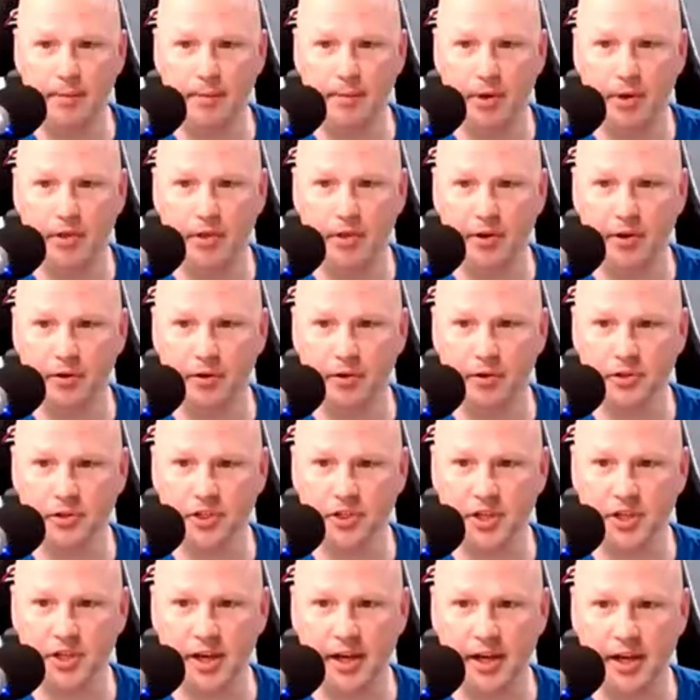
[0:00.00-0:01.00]
against
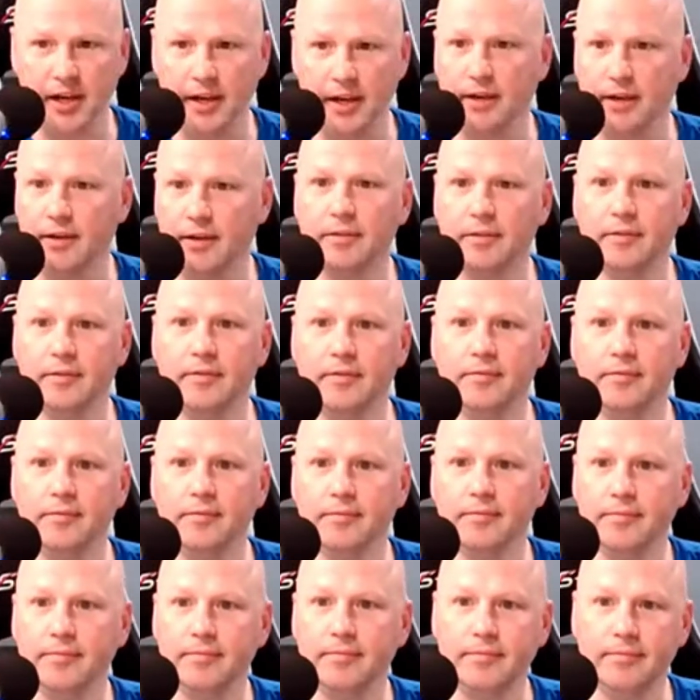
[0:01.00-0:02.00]
Nativity BVM on
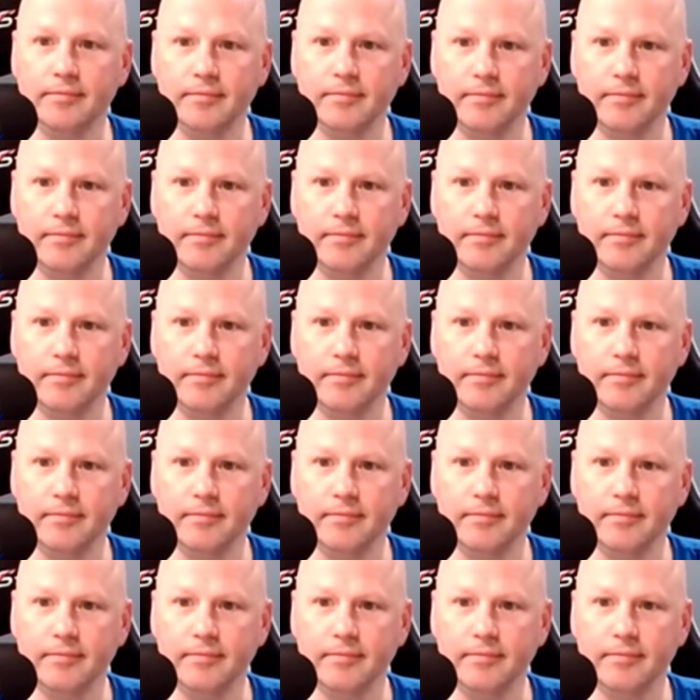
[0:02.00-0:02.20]
Thursday.